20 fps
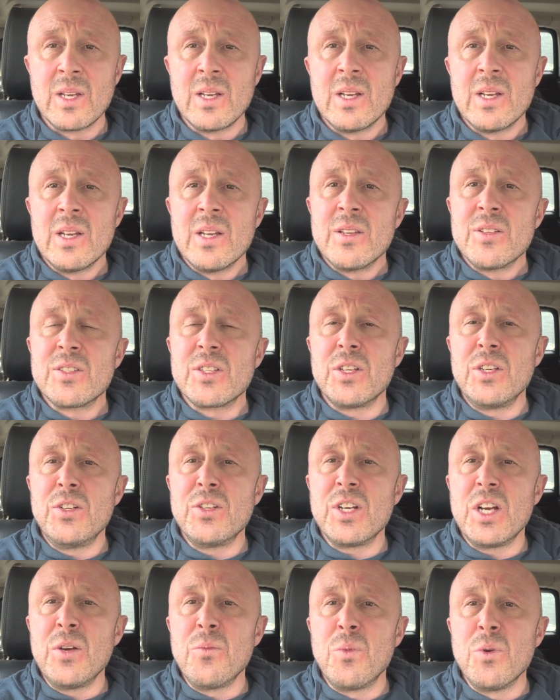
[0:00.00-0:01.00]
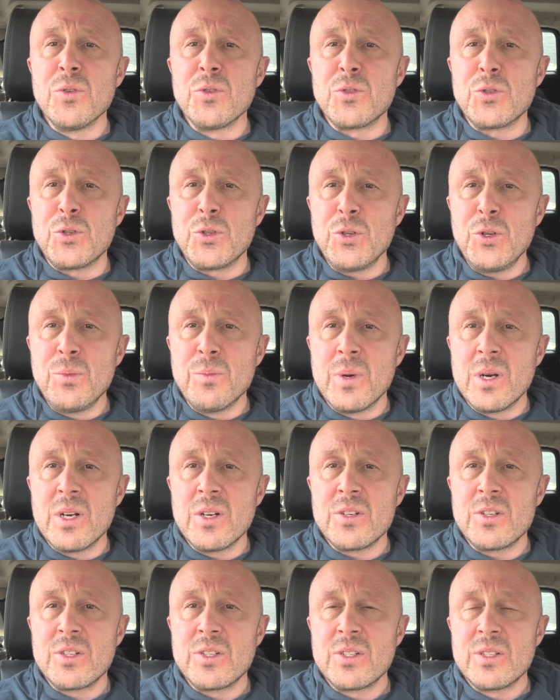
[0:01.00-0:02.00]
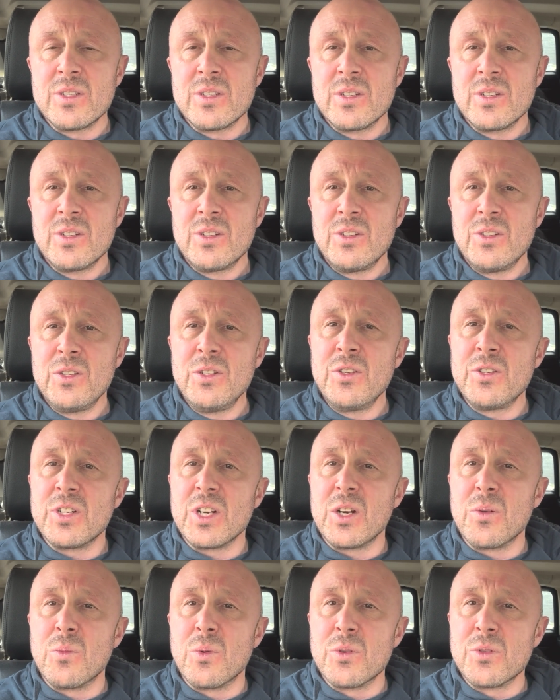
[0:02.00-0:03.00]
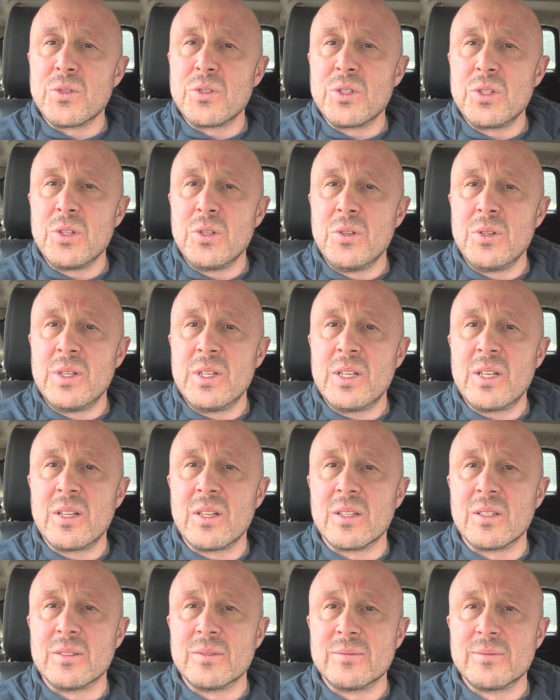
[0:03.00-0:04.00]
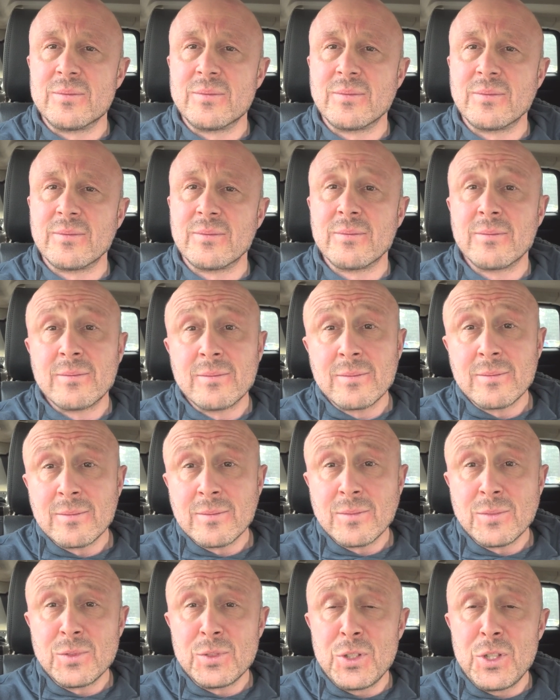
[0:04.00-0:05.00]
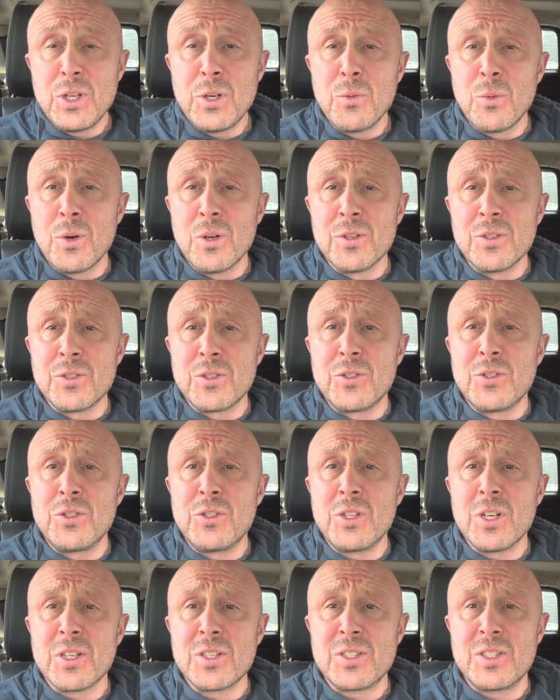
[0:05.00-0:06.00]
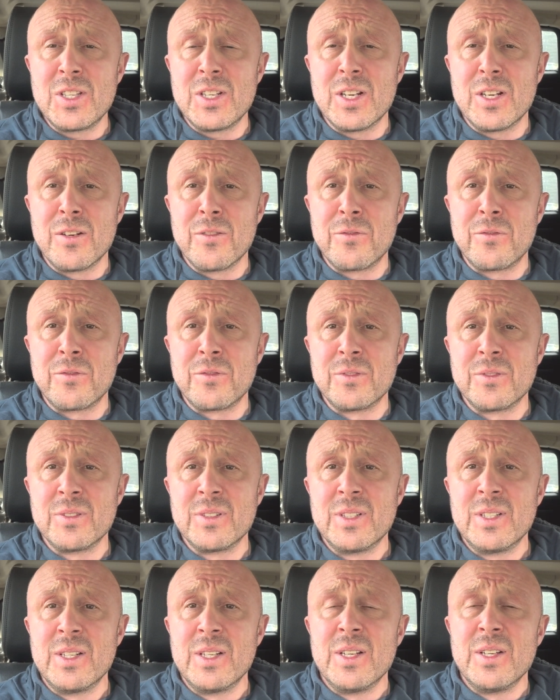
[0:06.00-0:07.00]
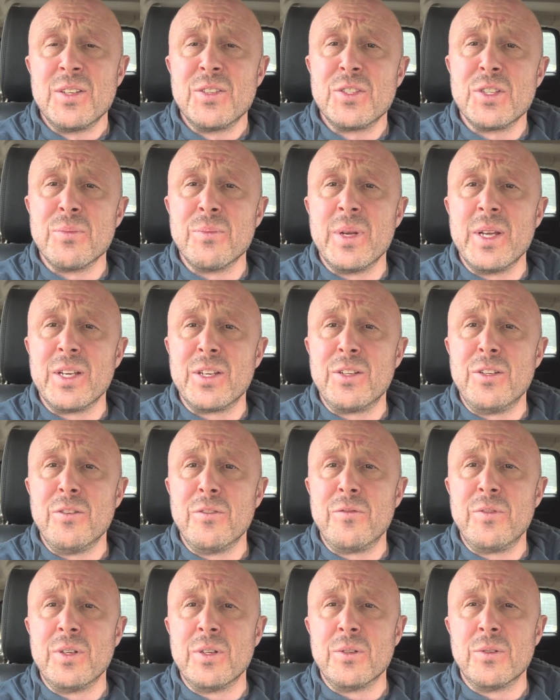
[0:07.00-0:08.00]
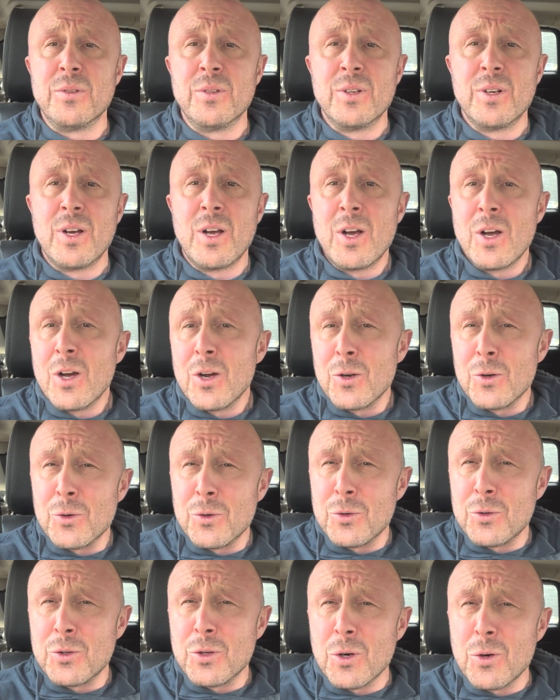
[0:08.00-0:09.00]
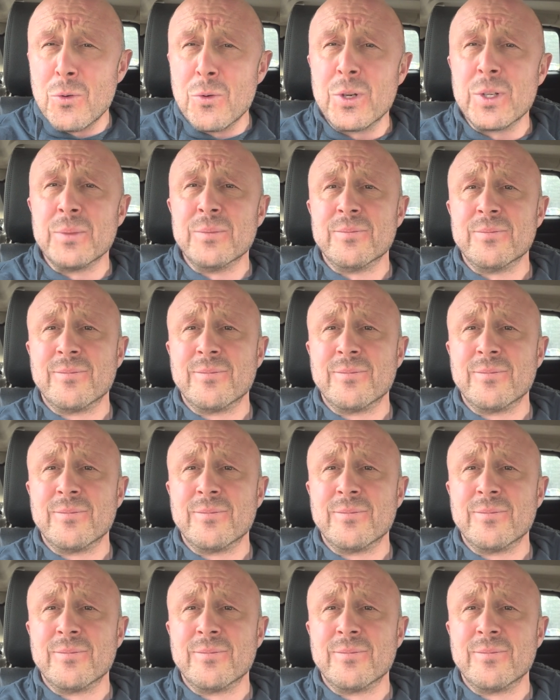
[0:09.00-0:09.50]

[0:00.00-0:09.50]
So you don't want too much, you don't want too little. You want just enough to make you feel golden.